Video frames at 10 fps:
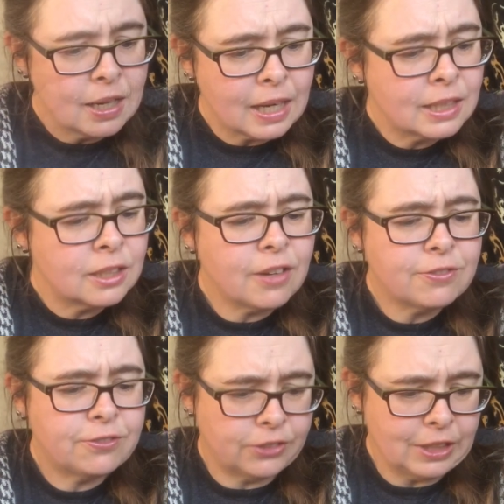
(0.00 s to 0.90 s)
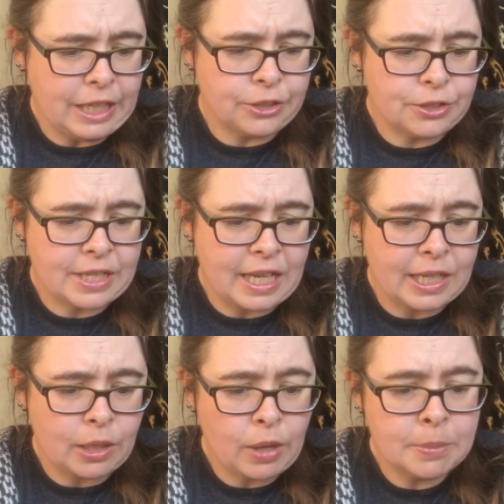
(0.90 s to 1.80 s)
I did not fully understand
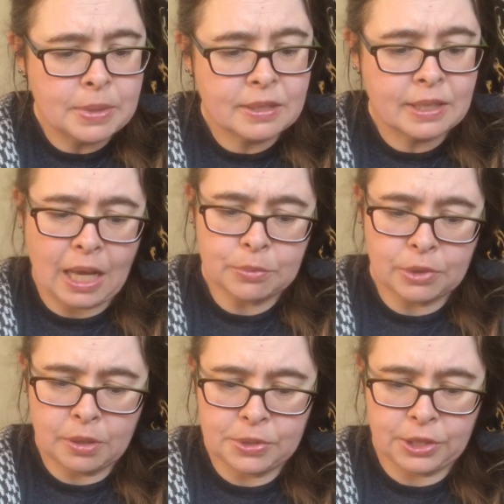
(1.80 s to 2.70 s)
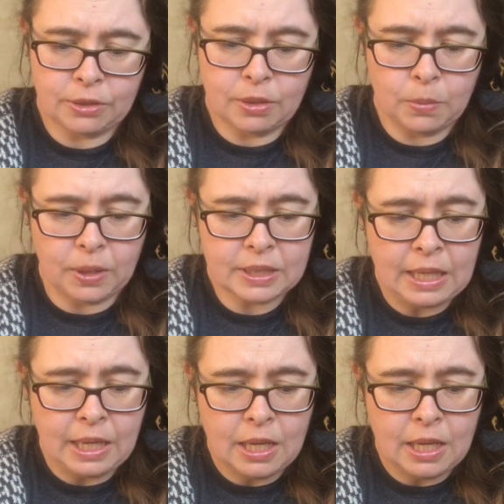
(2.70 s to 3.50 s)
how Emma's camera obscura worked,